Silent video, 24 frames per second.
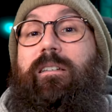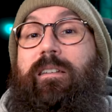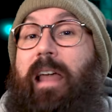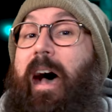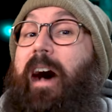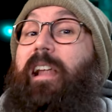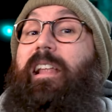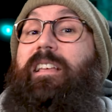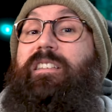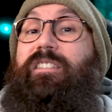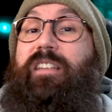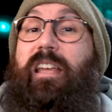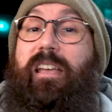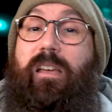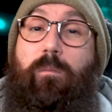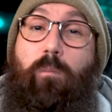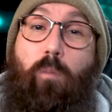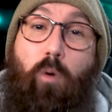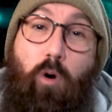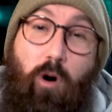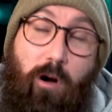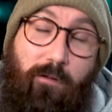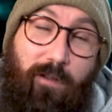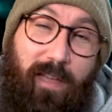Now let's take
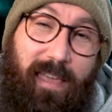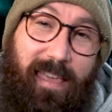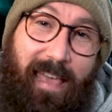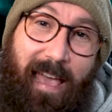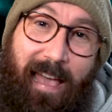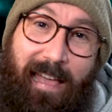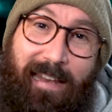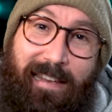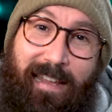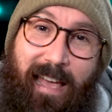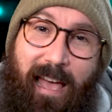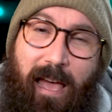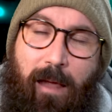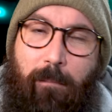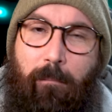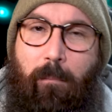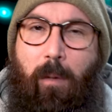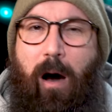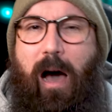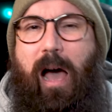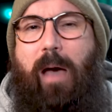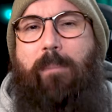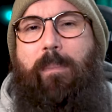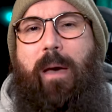more of a gander at
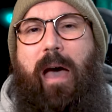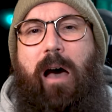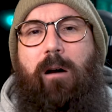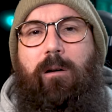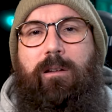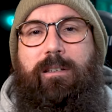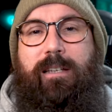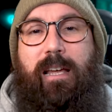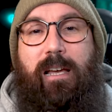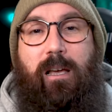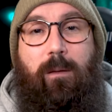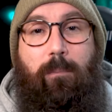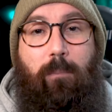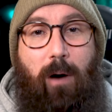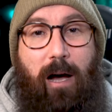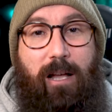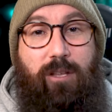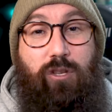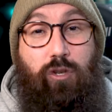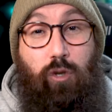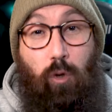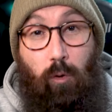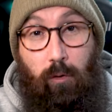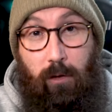My Power Deck by
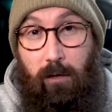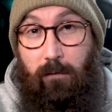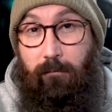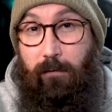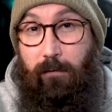Jordan